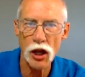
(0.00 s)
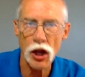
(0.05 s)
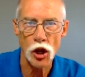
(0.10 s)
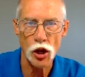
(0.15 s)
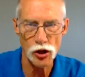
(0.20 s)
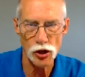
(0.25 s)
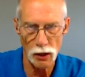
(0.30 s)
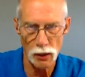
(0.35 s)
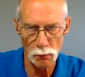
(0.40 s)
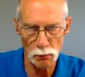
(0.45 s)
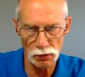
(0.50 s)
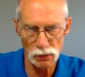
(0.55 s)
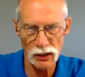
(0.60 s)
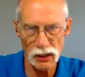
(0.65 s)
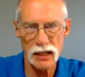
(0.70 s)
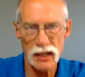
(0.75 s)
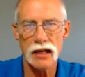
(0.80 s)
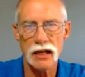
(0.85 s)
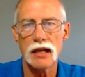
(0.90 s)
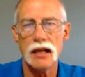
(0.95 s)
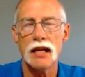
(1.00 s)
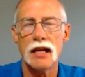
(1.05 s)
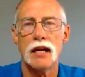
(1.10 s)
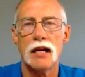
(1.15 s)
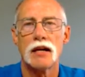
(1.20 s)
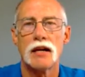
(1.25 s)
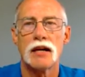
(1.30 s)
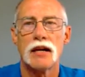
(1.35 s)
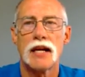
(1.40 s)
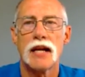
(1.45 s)
You can plug it in here
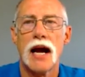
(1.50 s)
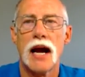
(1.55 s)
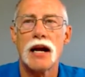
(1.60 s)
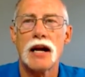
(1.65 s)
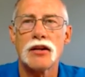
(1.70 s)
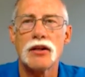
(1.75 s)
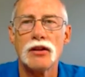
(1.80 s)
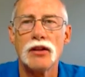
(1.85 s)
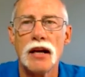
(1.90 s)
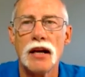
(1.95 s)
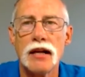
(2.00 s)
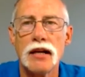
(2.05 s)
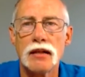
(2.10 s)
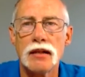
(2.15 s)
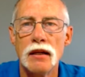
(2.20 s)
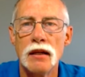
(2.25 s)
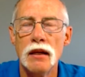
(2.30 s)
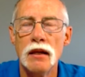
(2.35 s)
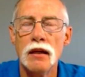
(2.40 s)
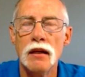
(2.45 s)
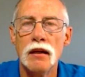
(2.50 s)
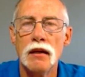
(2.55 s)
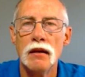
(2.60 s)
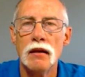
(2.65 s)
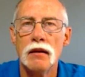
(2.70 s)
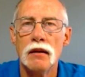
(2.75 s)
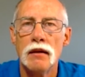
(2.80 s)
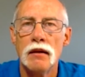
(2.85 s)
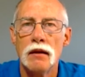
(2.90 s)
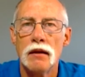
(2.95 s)
and calculate
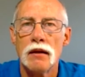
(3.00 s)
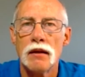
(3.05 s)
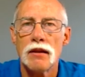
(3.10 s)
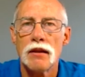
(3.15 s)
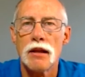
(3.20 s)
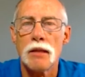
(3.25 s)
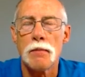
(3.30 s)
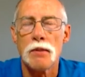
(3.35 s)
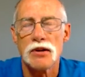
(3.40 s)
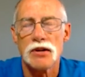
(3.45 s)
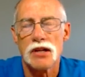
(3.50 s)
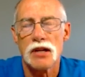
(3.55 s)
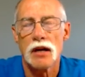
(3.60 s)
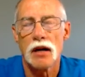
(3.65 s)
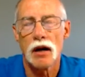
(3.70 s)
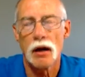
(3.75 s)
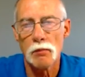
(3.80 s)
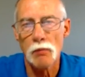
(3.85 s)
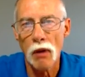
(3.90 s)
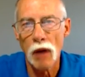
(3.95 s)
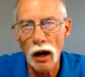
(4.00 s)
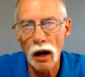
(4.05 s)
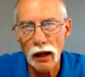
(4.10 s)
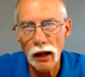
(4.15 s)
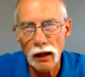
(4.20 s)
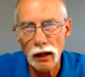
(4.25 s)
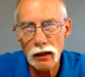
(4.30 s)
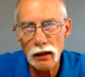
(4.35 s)
the percent harmonic.